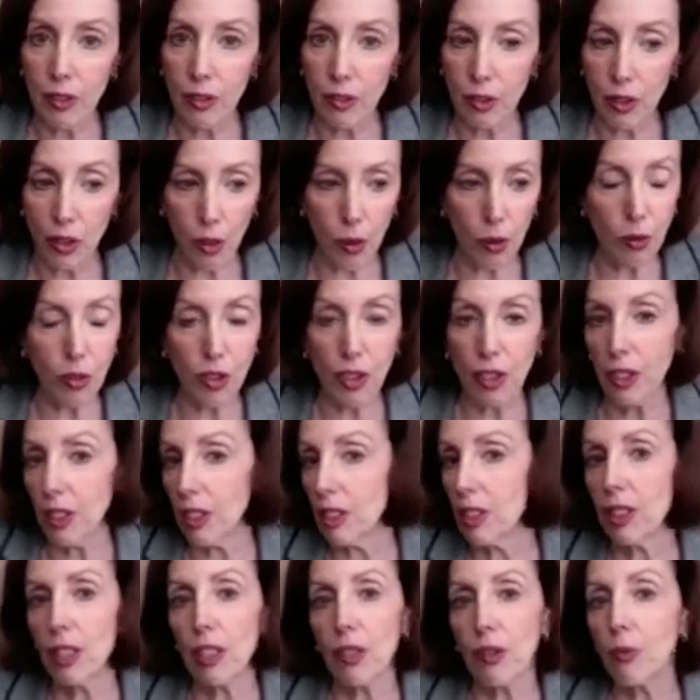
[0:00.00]
note
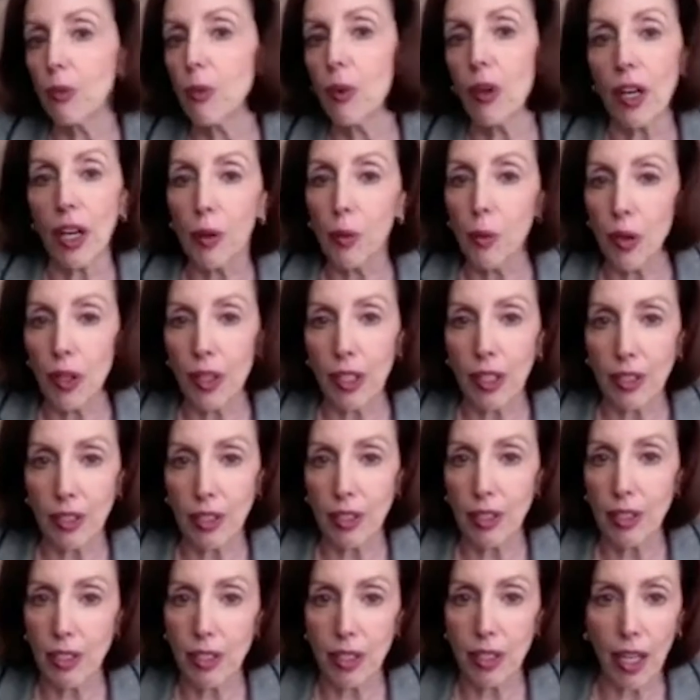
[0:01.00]
in it of what I want it
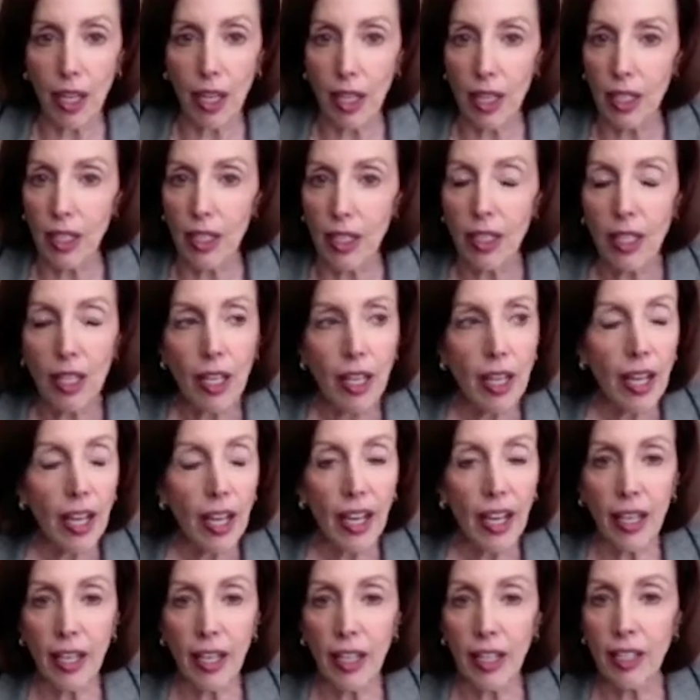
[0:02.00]
to say,
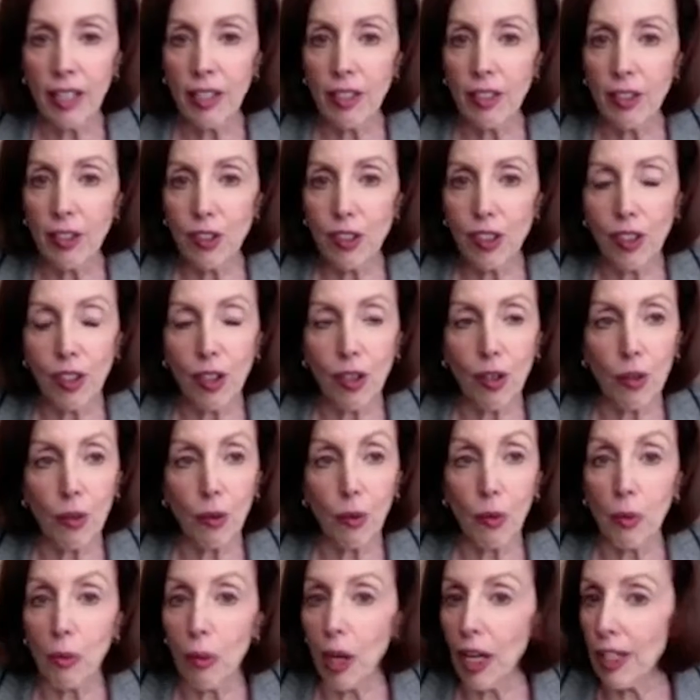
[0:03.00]
and
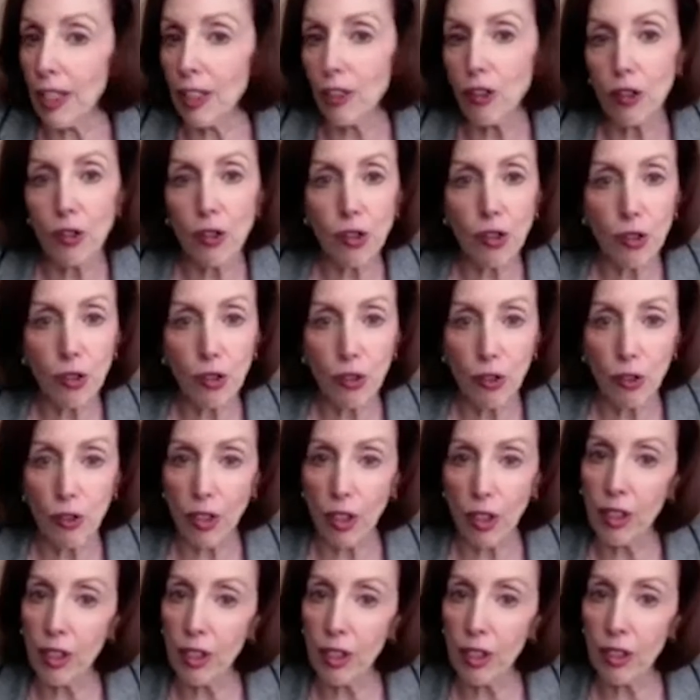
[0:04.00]
reminders are
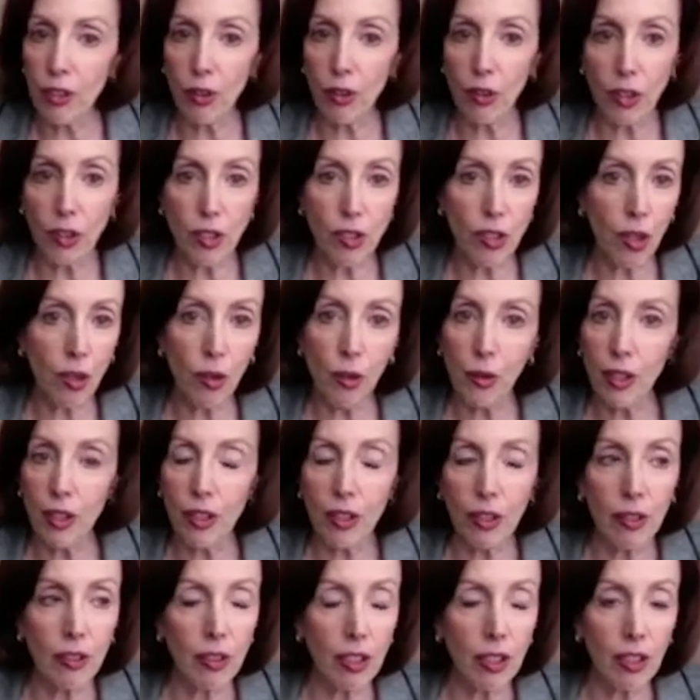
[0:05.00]
done also
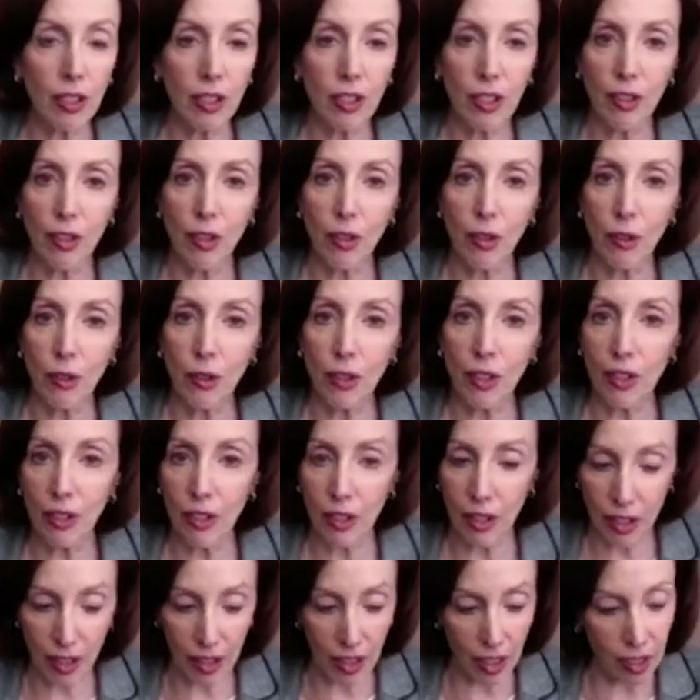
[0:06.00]
in a
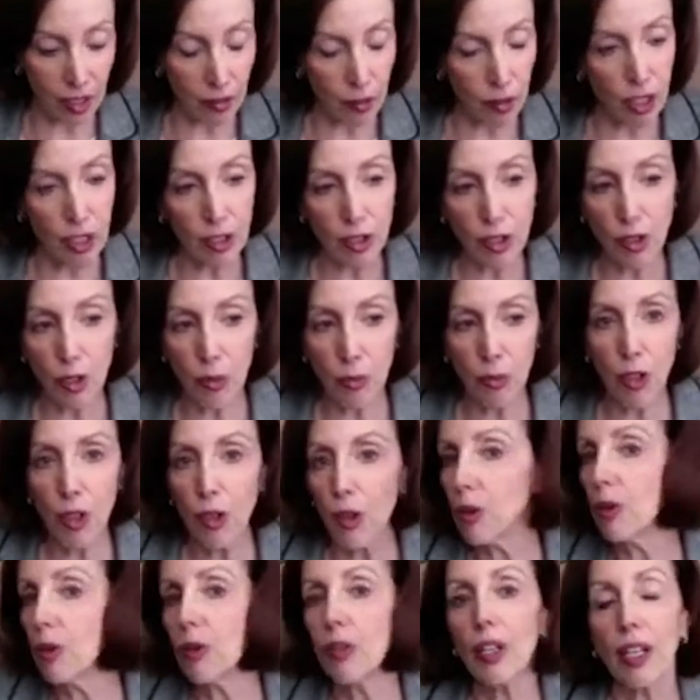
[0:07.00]
again custom
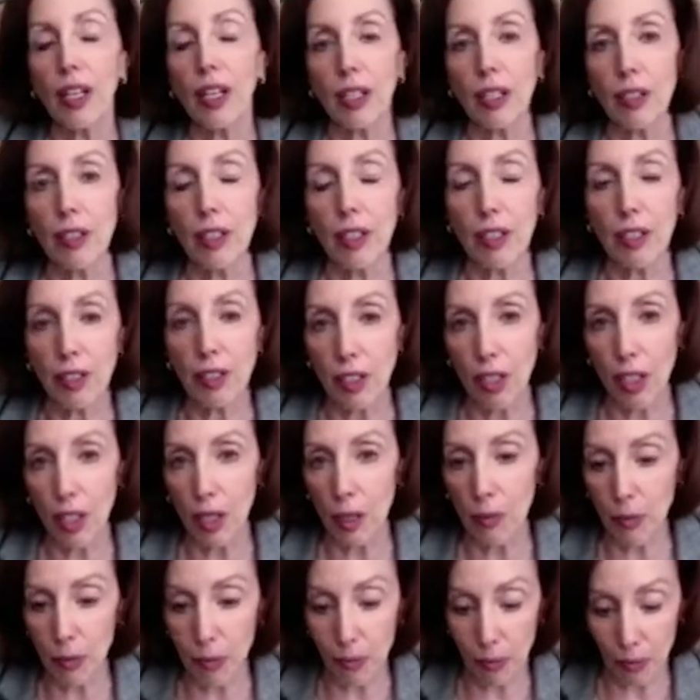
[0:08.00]
note and in a
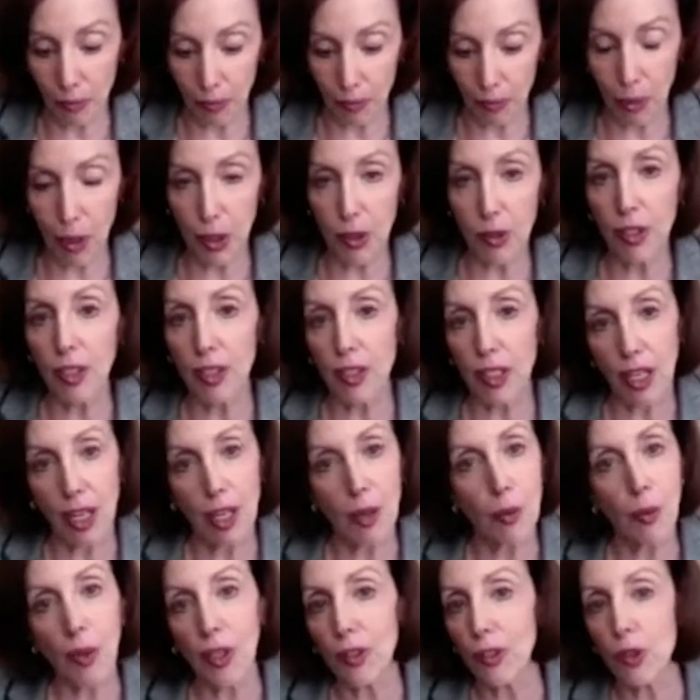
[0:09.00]
time period that
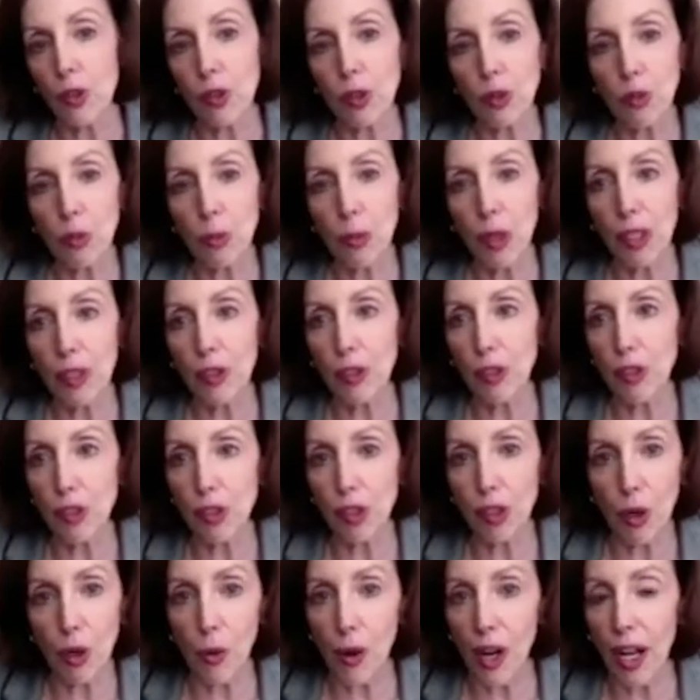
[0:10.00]
I want those reminders
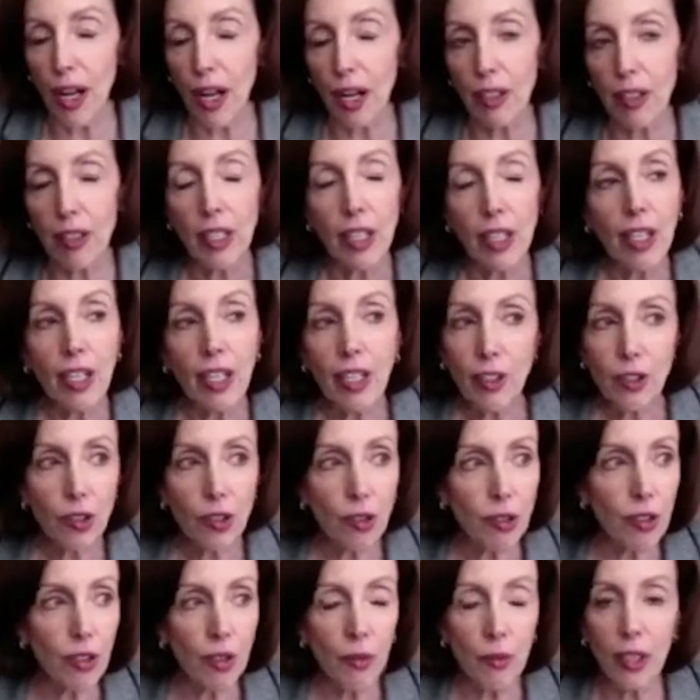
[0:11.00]
to go out.
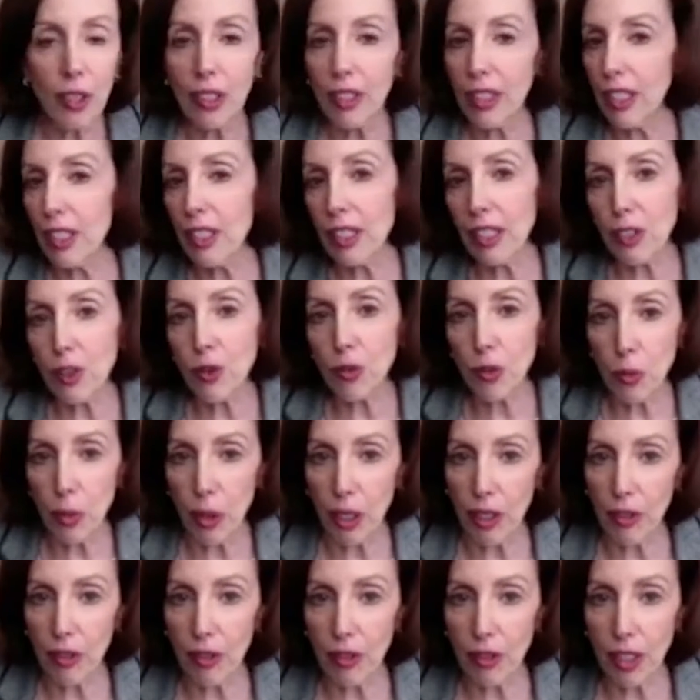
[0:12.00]
So I mean, you can't ask for
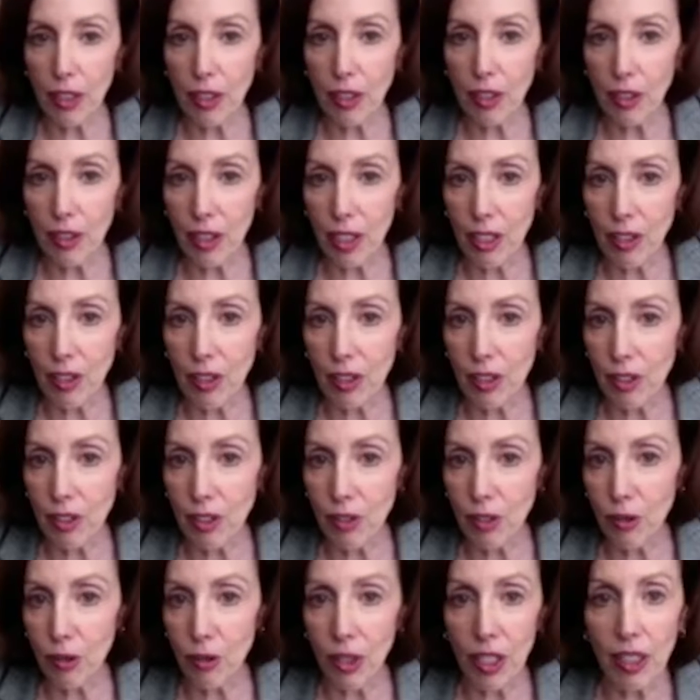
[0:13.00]
better. That's
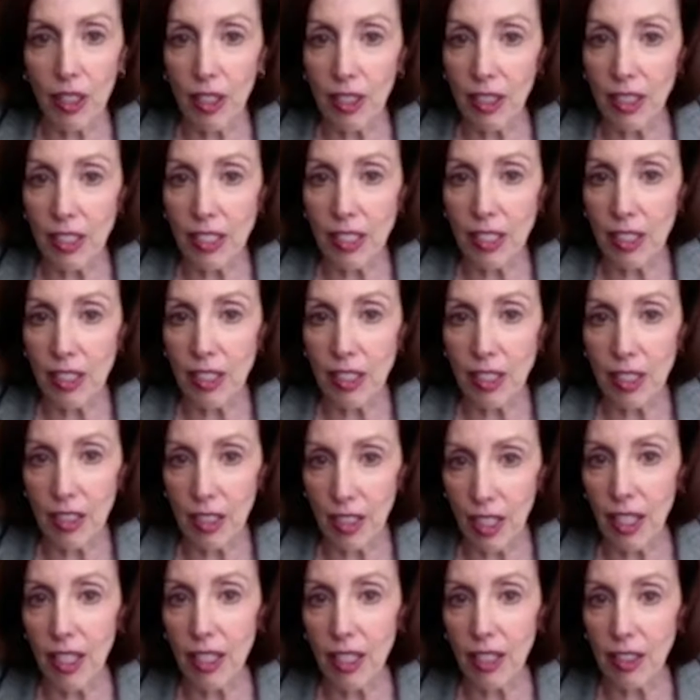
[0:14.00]
as great and easy as it
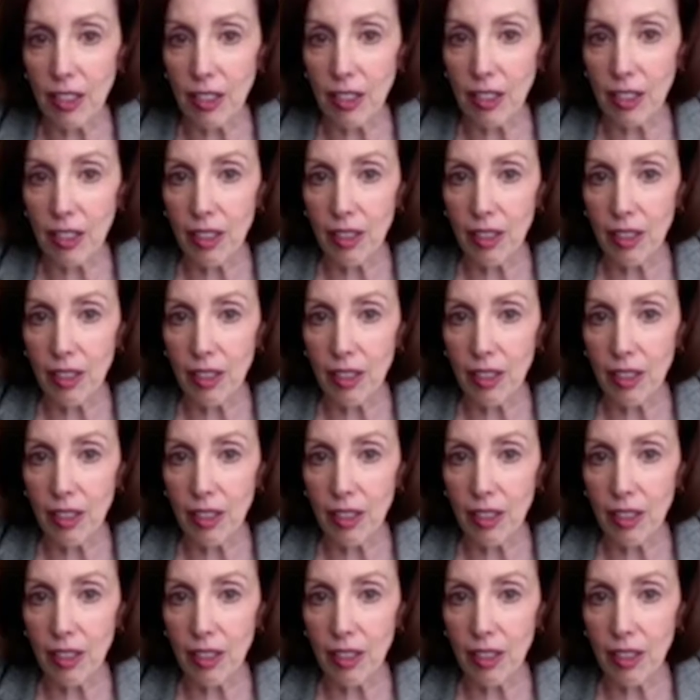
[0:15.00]
gets.